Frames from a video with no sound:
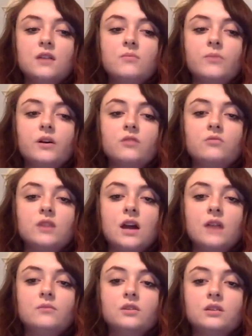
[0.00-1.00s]
but when
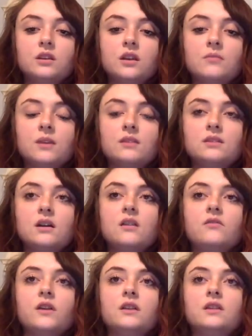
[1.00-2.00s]
I'm looking at
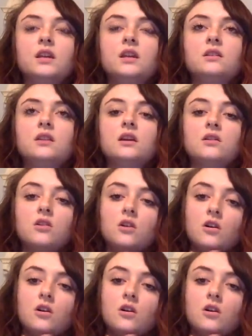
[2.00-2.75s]
myself, I think like,